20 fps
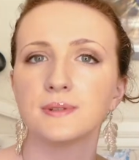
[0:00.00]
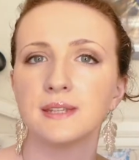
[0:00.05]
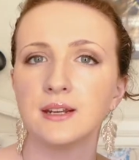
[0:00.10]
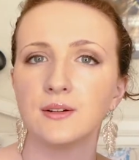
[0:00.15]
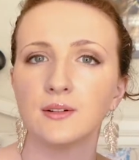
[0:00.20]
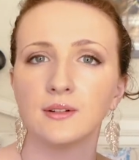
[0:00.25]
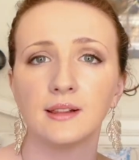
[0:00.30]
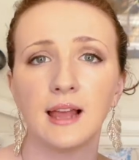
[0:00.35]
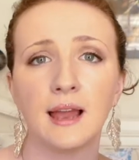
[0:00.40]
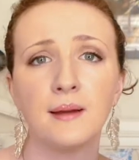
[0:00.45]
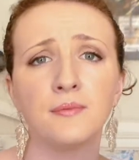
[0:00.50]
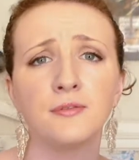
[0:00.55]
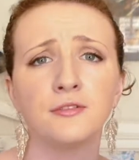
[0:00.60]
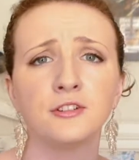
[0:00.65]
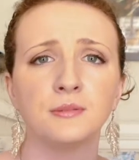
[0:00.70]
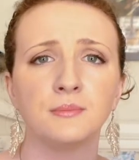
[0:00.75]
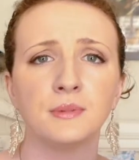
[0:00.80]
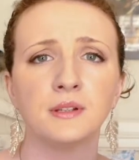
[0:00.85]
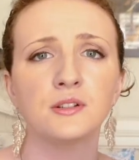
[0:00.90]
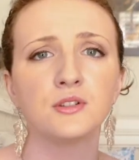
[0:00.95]
secret lab for
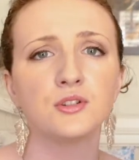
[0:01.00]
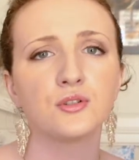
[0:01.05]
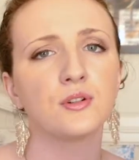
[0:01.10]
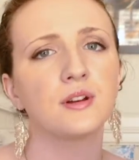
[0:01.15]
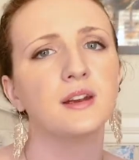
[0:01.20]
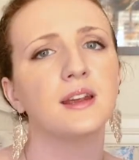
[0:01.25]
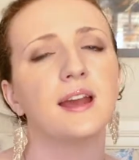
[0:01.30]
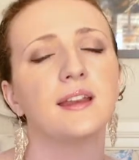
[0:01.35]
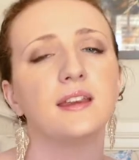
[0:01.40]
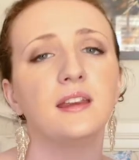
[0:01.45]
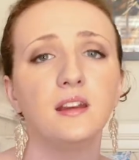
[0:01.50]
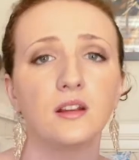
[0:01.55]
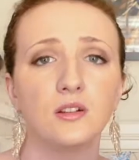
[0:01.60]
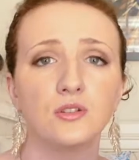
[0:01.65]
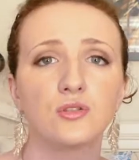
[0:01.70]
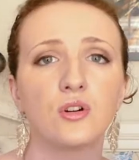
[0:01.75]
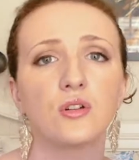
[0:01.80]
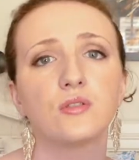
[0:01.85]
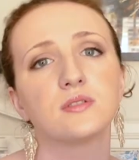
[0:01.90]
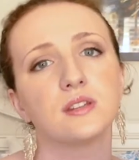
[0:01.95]
the military, and he
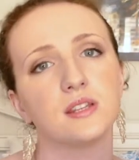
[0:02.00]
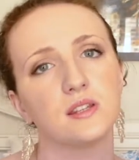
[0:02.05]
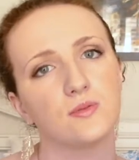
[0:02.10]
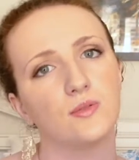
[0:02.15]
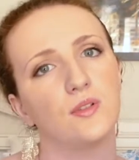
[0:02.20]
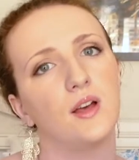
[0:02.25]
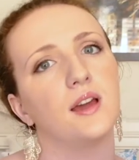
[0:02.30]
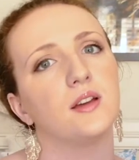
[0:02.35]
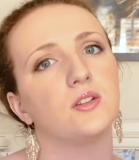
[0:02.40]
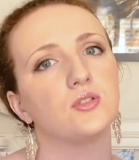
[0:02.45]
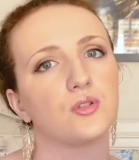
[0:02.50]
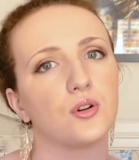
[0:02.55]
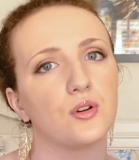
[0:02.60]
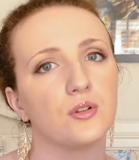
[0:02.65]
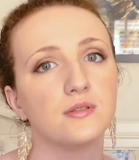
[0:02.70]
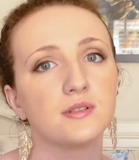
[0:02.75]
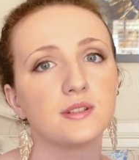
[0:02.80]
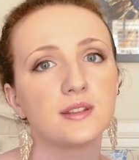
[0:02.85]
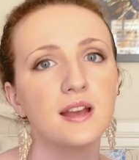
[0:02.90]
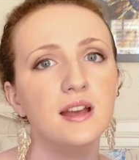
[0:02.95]
controls these flying
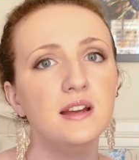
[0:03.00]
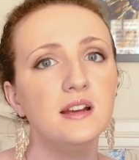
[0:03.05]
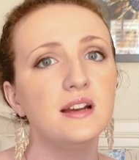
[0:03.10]
drones.